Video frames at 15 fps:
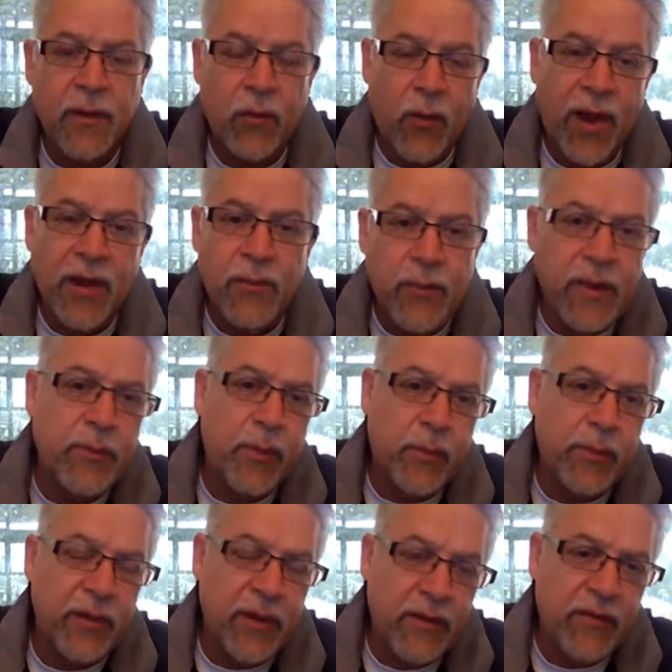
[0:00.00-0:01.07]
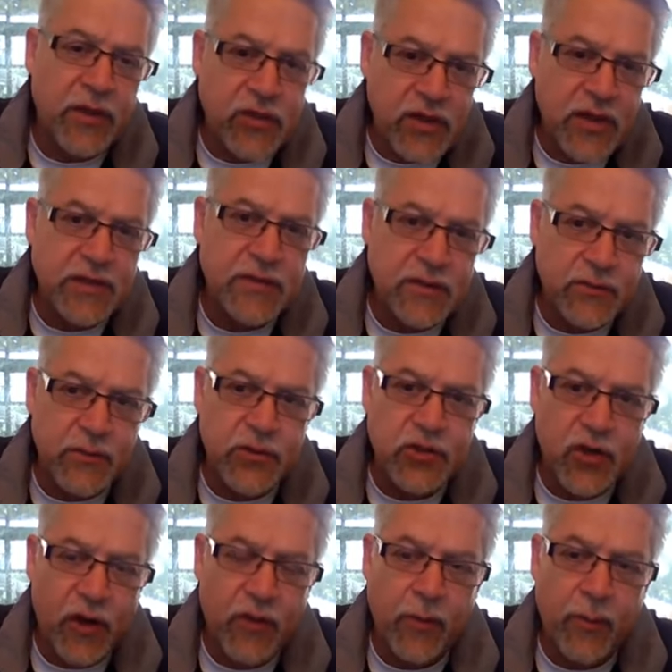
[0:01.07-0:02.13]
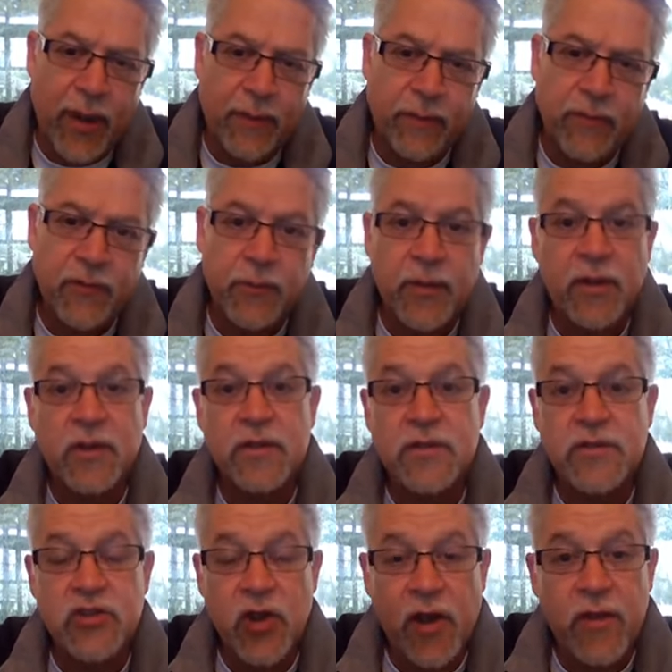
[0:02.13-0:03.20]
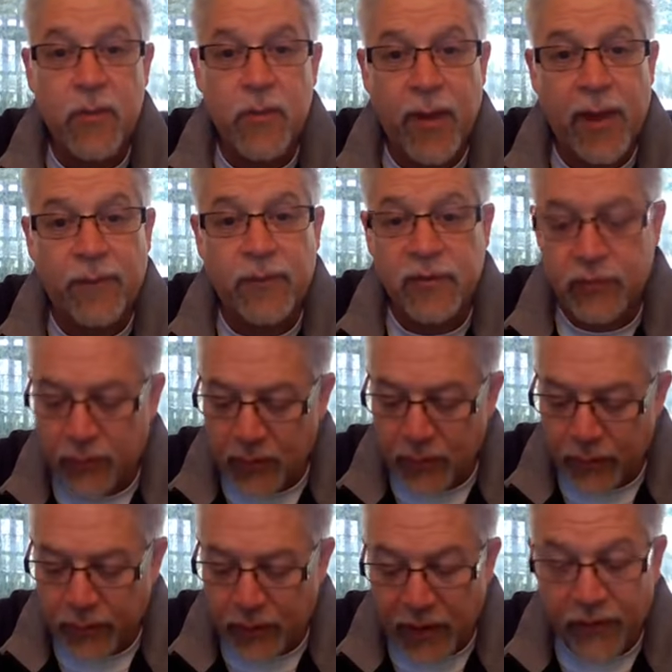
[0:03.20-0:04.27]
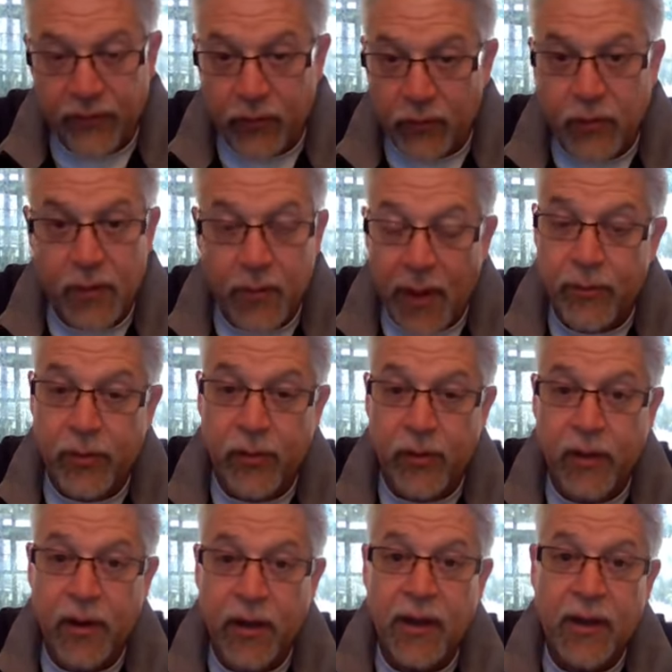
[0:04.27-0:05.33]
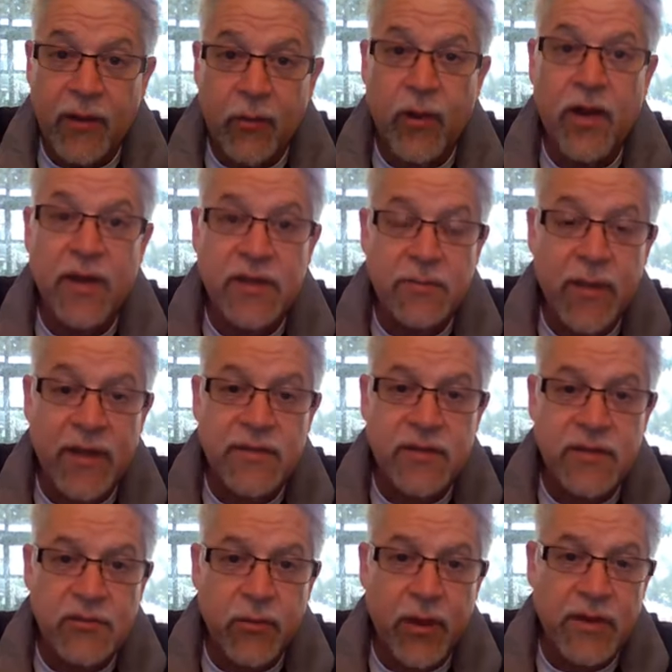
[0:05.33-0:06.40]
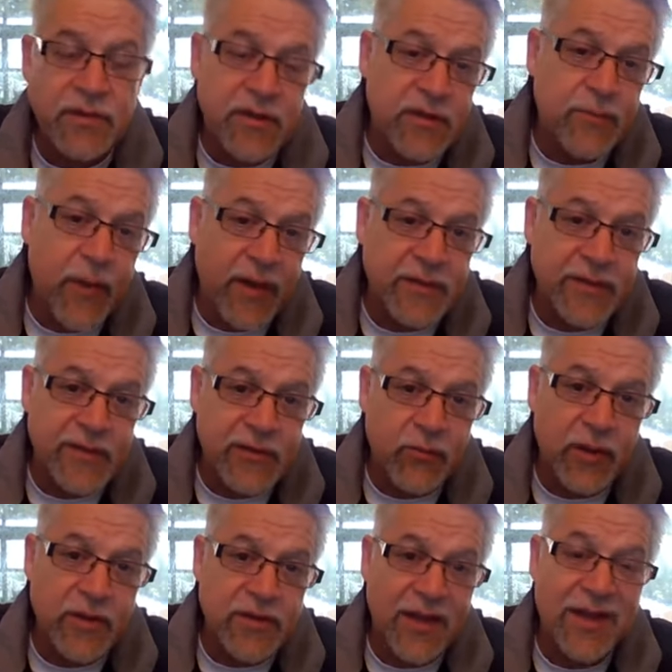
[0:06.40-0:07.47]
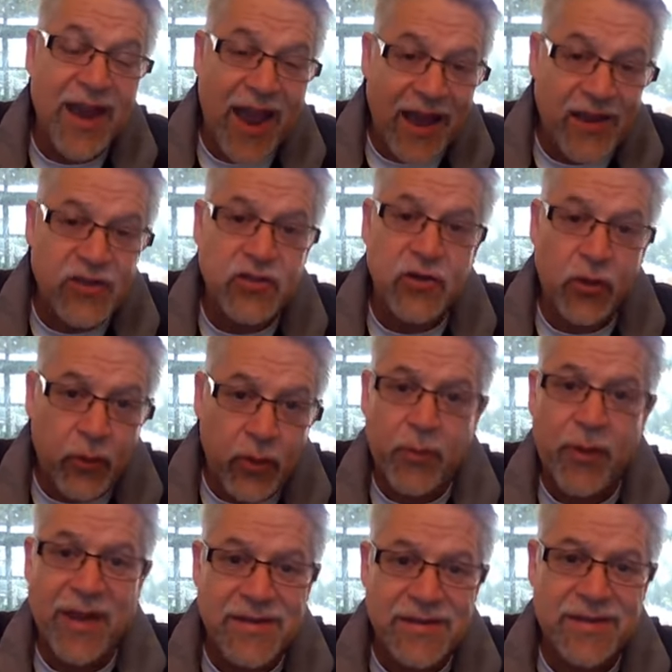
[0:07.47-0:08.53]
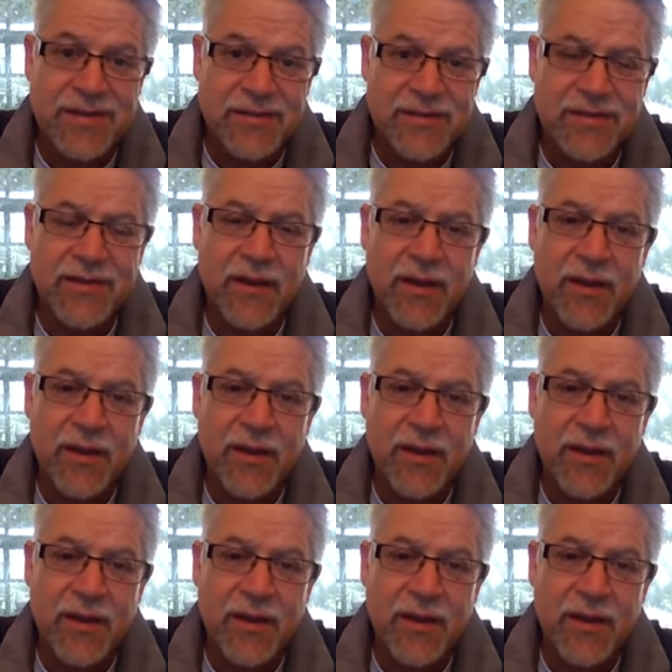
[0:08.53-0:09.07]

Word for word: Why did people believe that Jesus was John the Baptist? Because John the Baptist, if you remember what his message was, his message was a national repentance